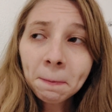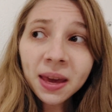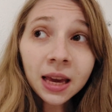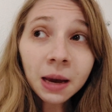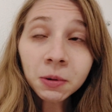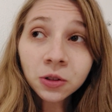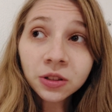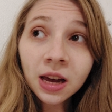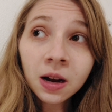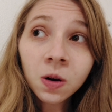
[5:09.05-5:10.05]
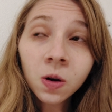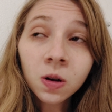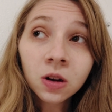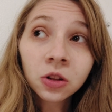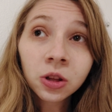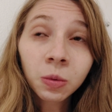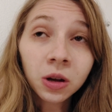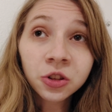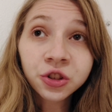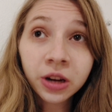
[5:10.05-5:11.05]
being able to tackle the world's